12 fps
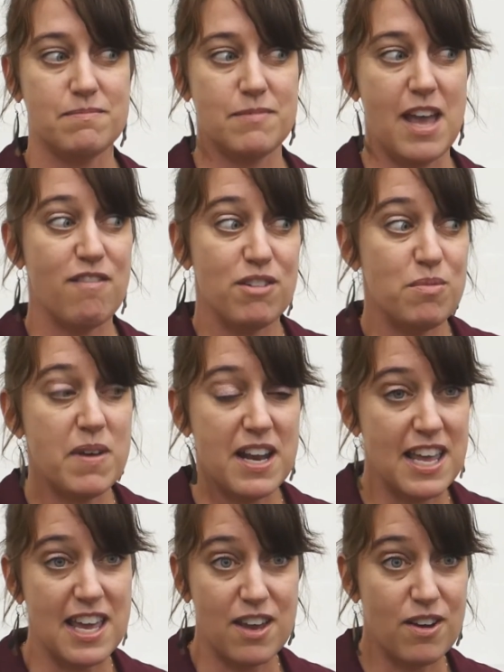
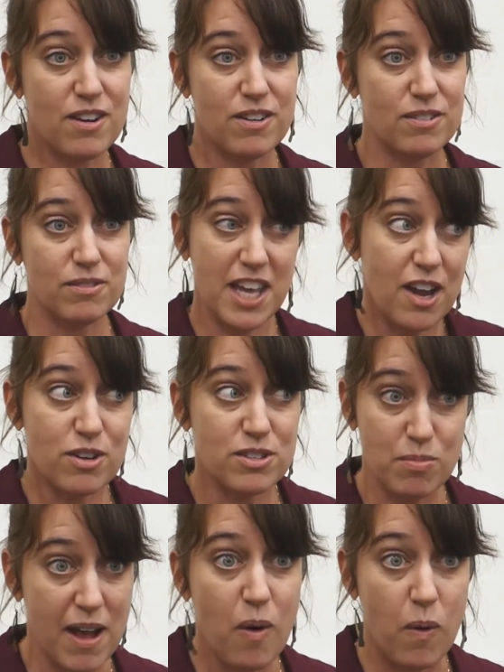Everybody here cares
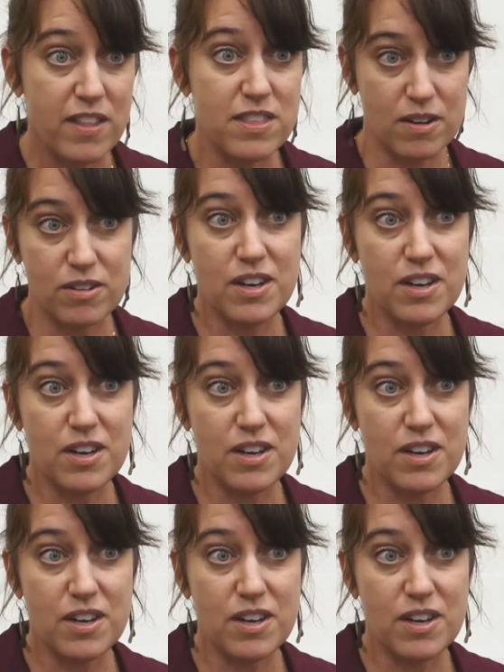about what they're